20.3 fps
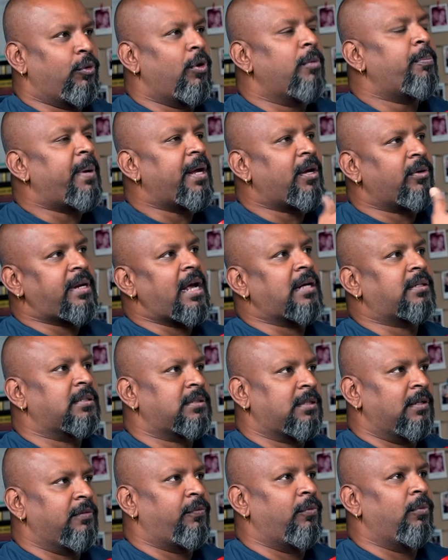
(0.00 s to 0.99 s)
you don't pay your
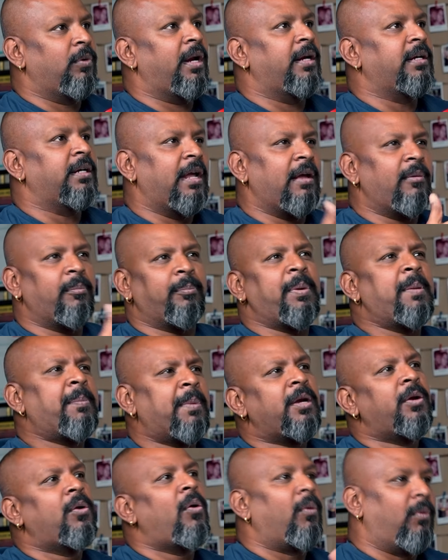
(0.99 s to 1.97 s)
taxes in full, and
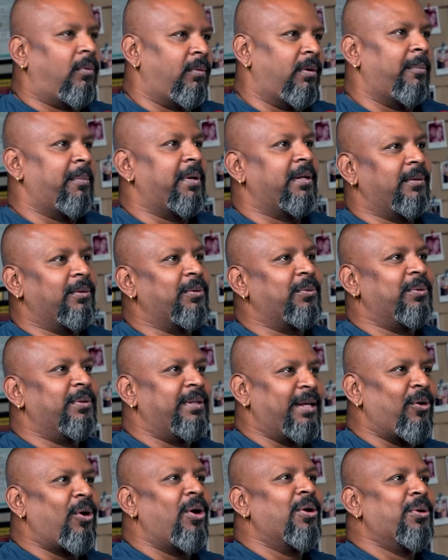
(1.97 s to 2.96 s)
people know,
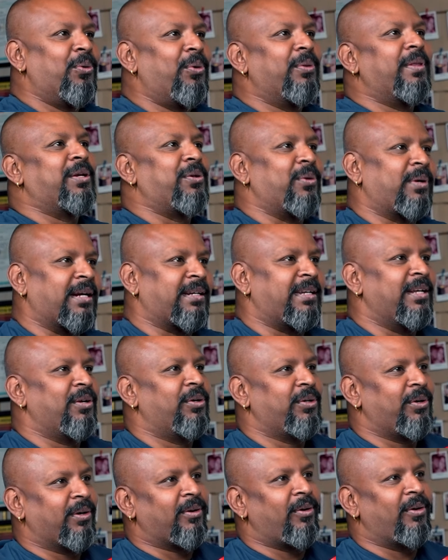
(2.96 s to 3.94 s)
they all know that you're
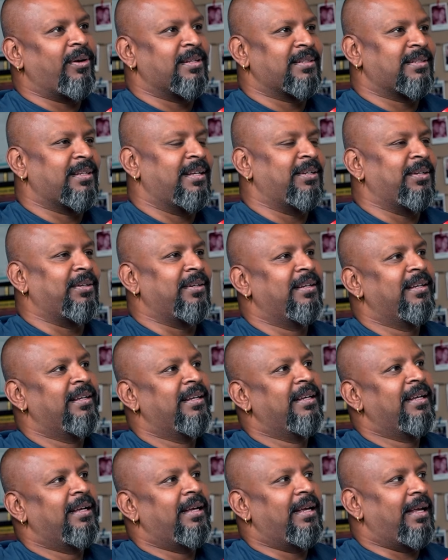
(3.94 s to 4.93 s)
cutting on your corners, and
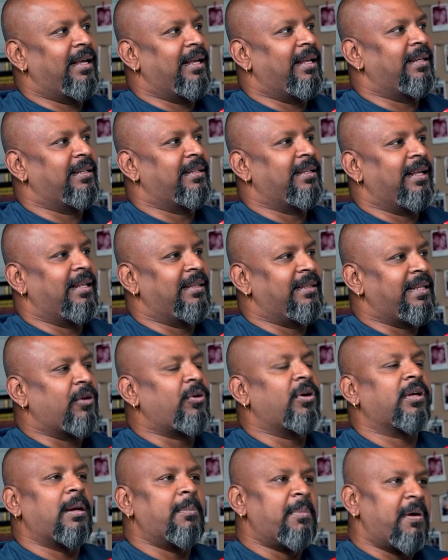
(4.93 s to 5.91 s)

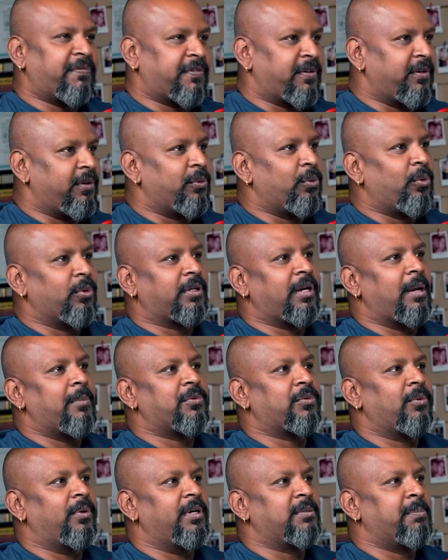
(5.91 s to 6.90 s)
they're going to come after you in no
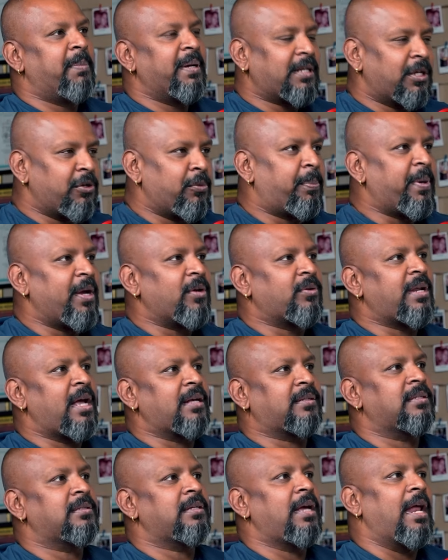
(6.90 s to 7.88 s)
time. So it's better you pay your
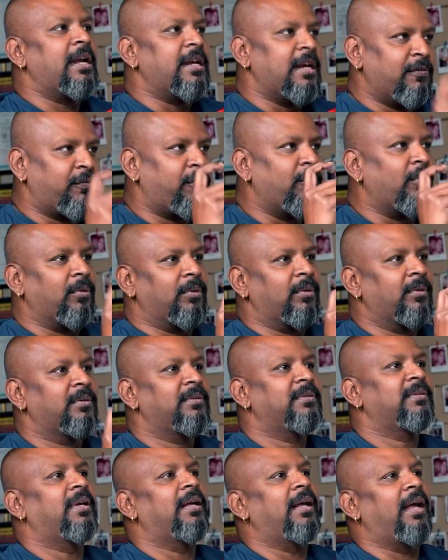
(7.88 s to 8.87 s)
taxes and in full,
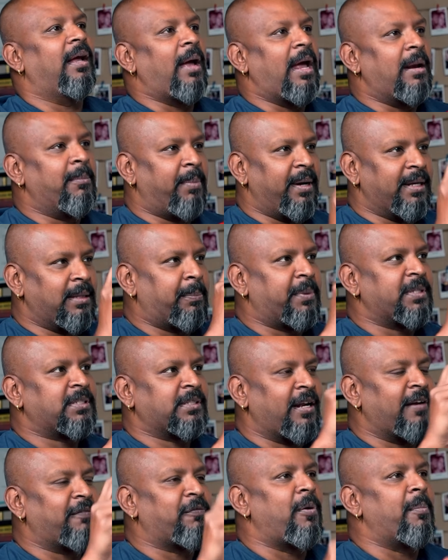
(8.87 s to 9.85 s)
and by the
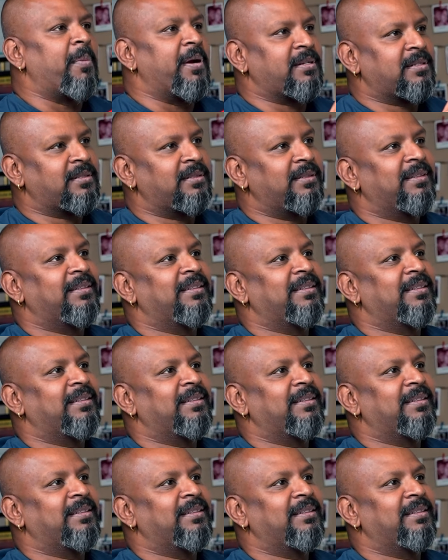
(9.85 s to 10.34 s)
prescribed formats.